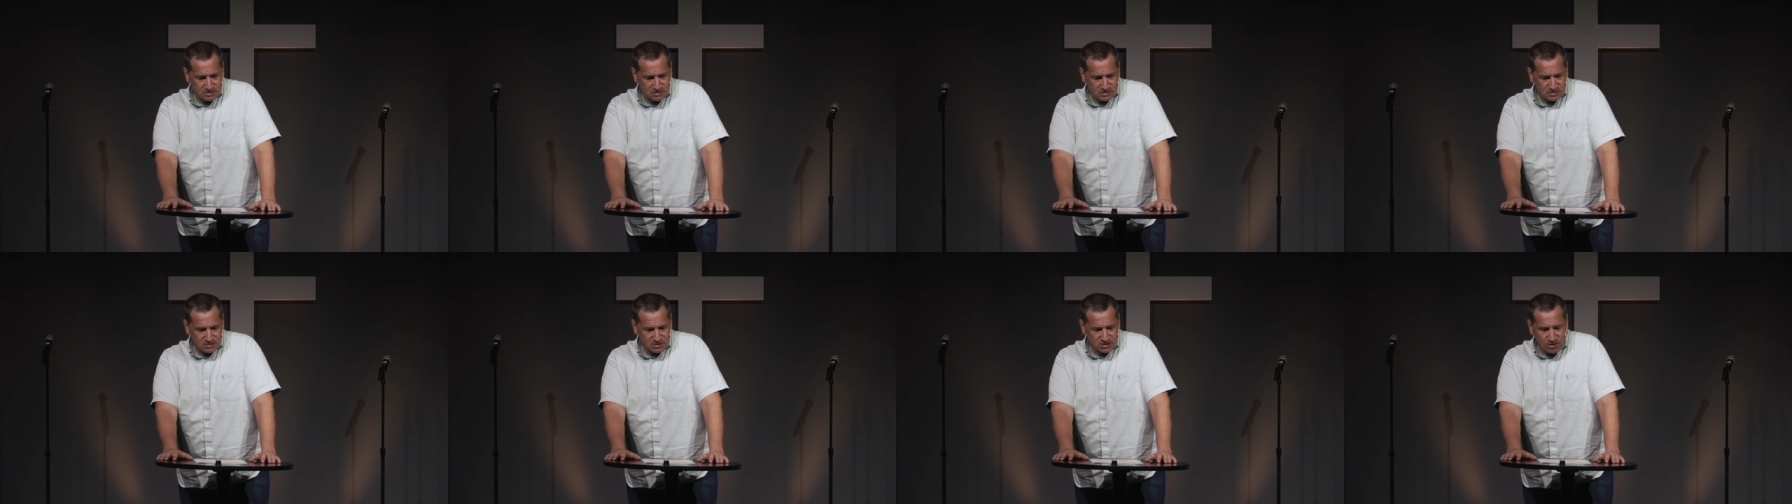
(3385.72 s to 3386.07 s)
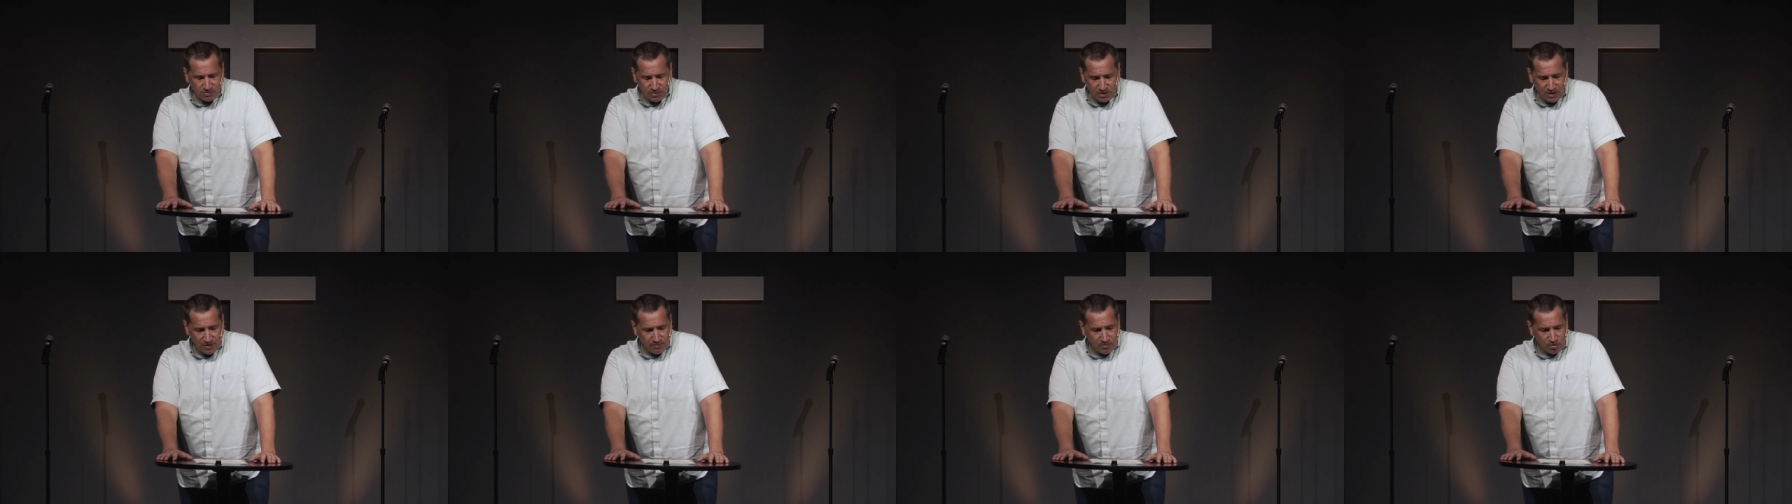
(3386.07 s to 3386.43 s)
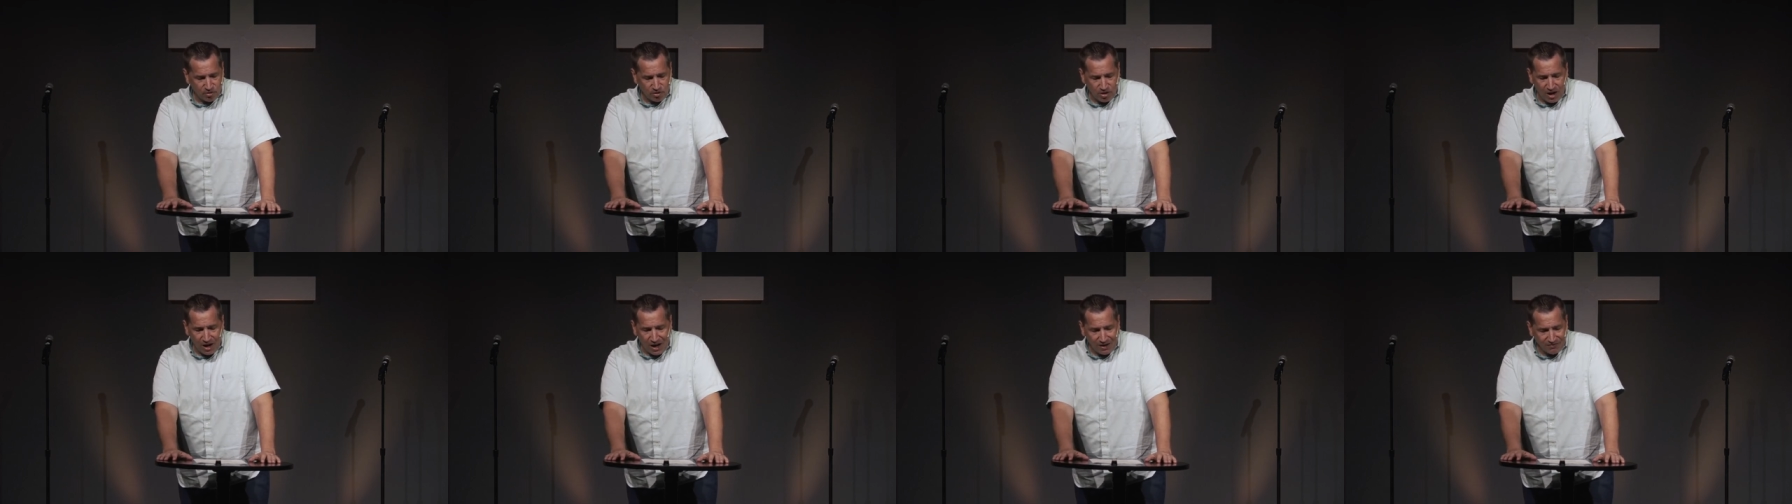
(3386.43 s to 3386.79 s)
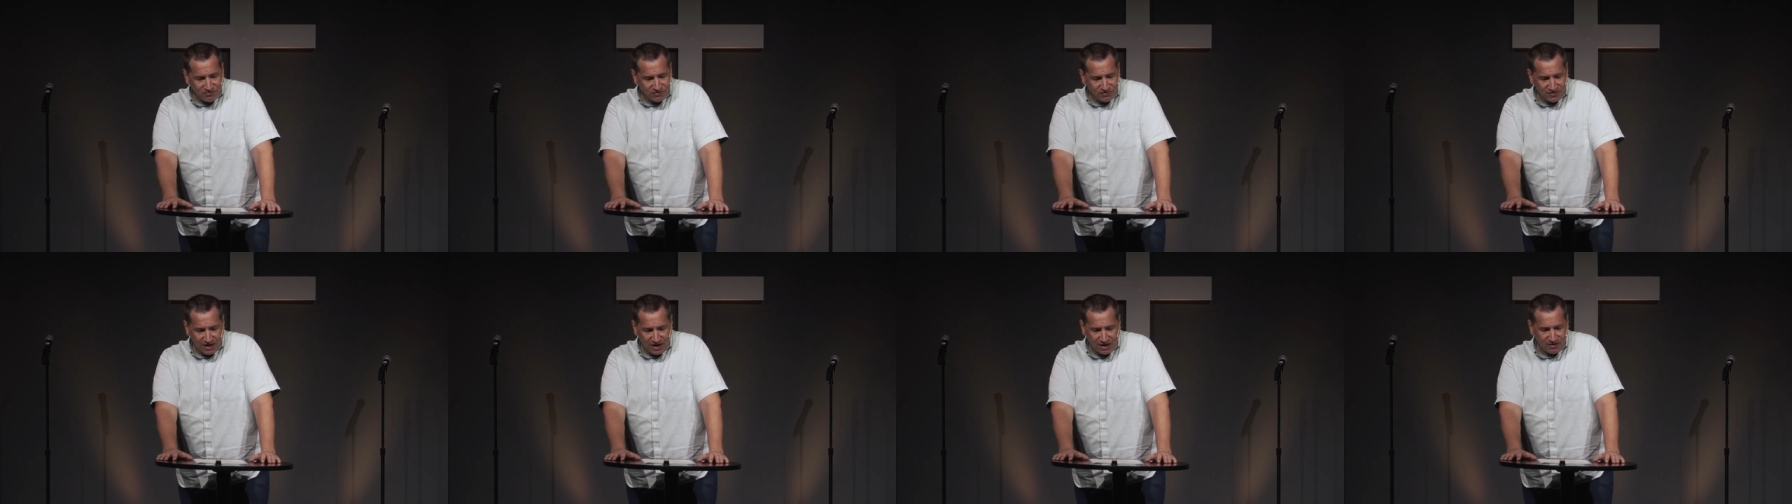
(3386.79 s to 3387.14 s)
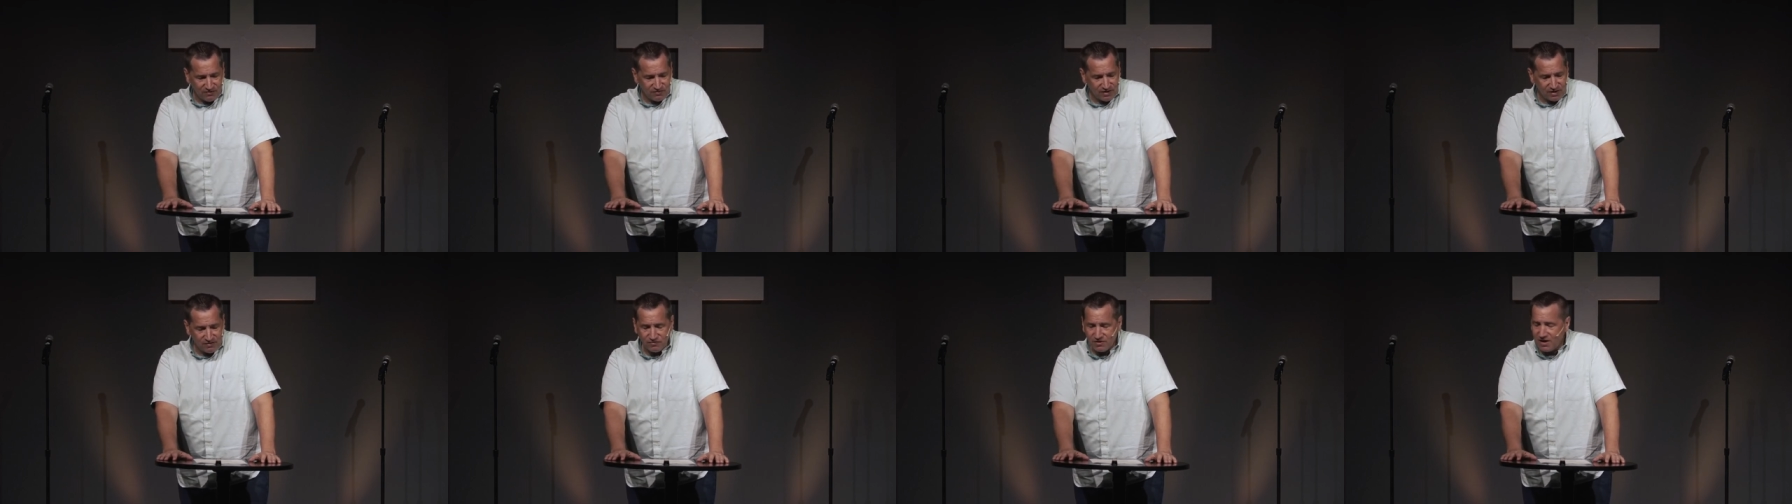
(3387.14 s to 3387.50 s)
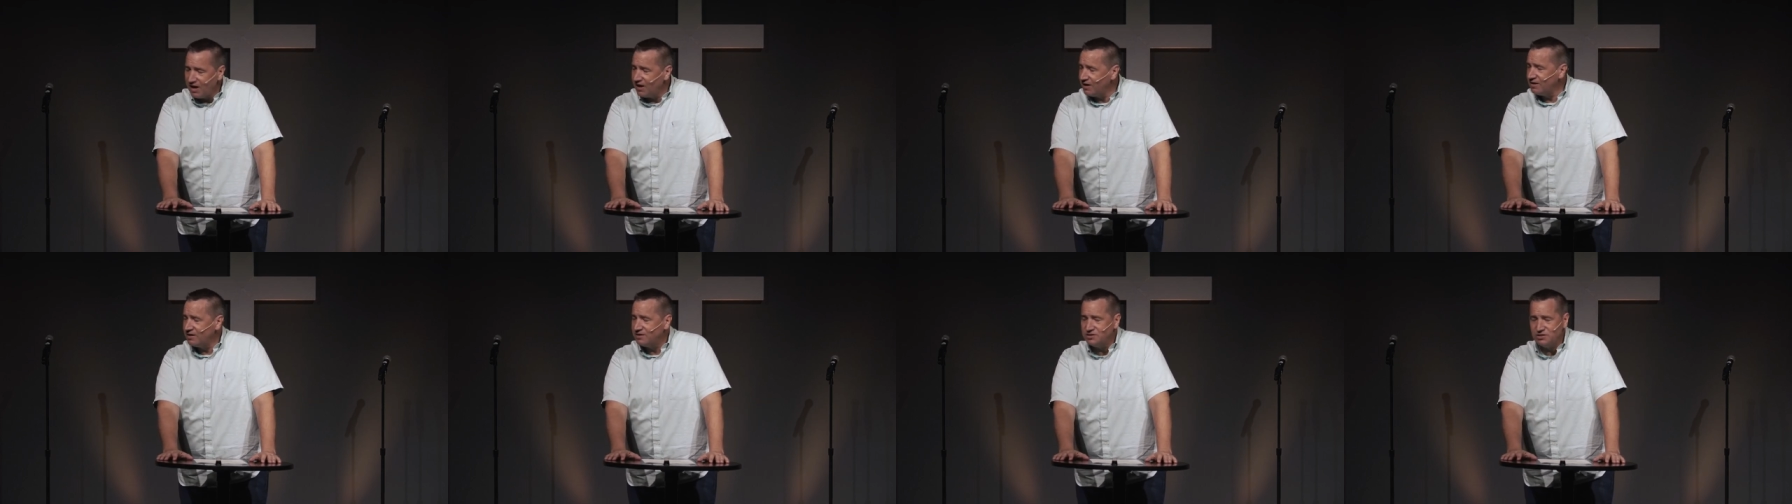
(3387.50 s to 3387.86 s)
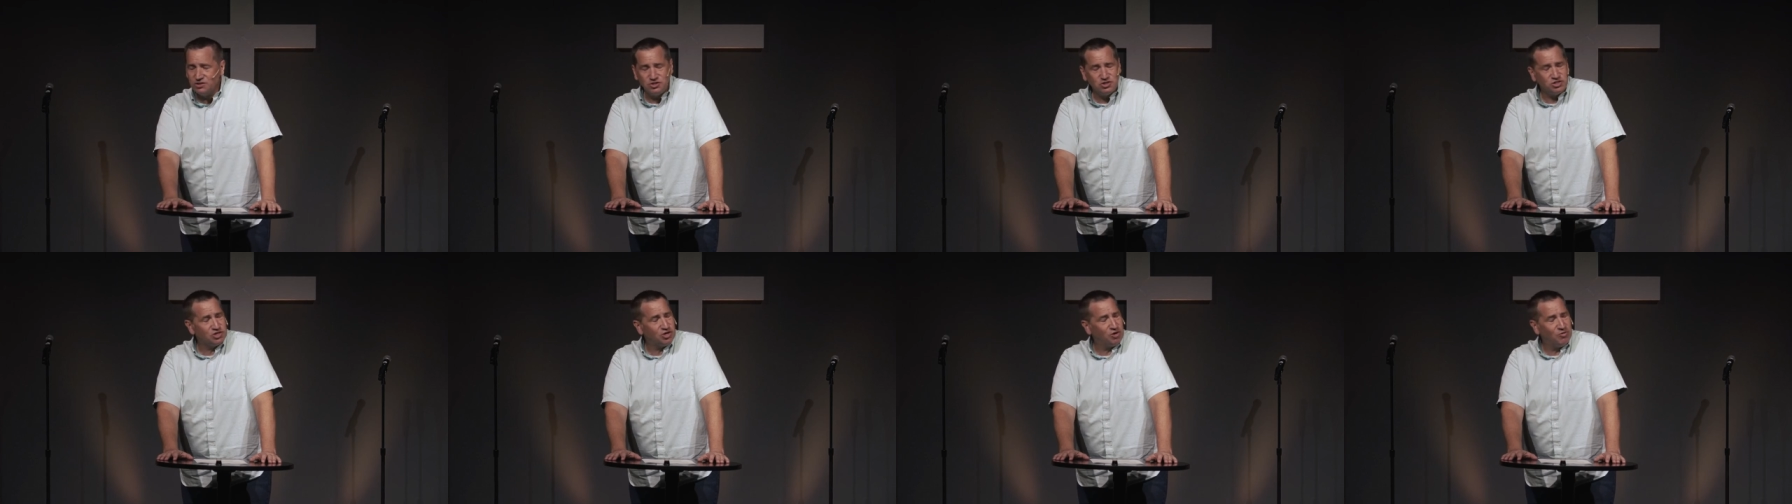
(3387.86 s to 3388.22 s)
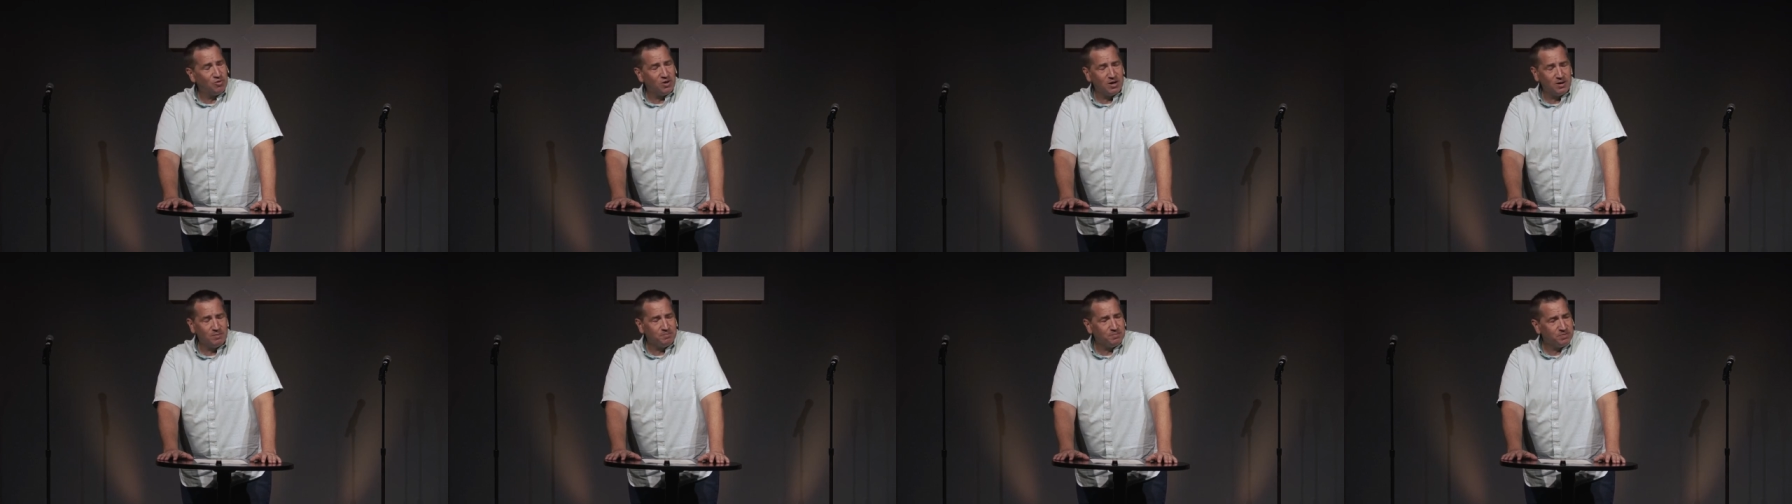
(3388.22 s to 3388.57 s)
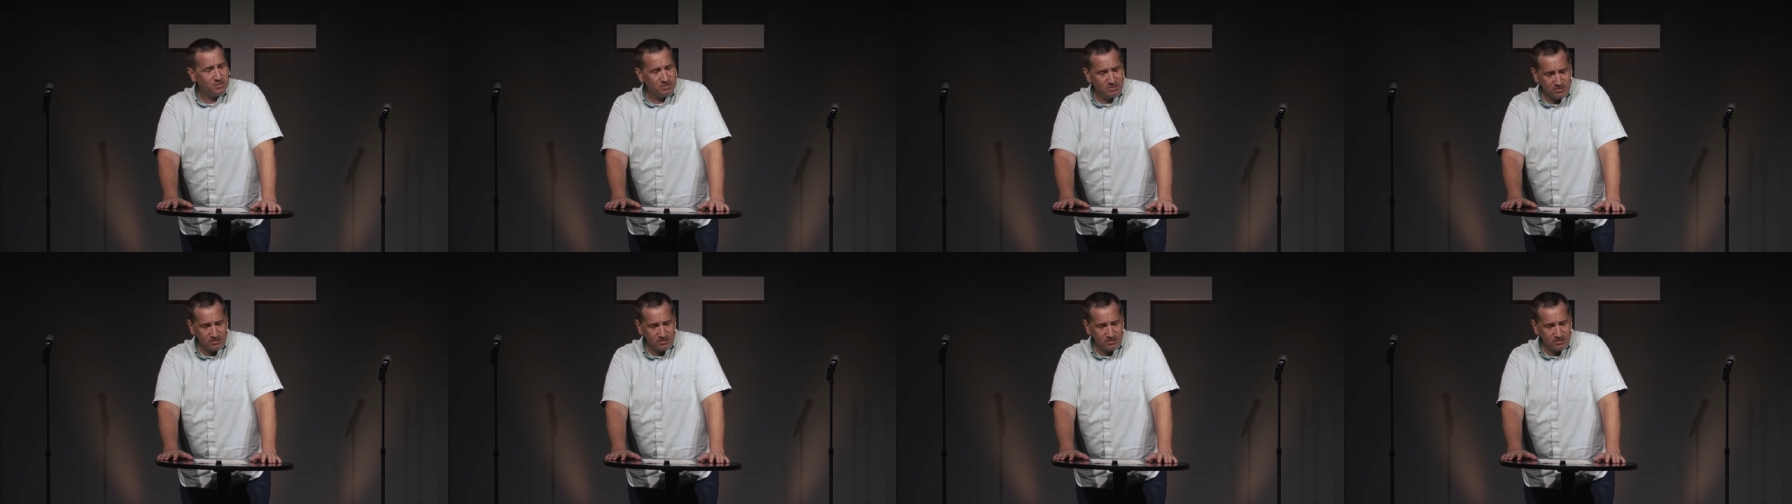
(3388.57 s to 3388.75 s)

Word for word: Some of them are God sized, that if God doesn't show up,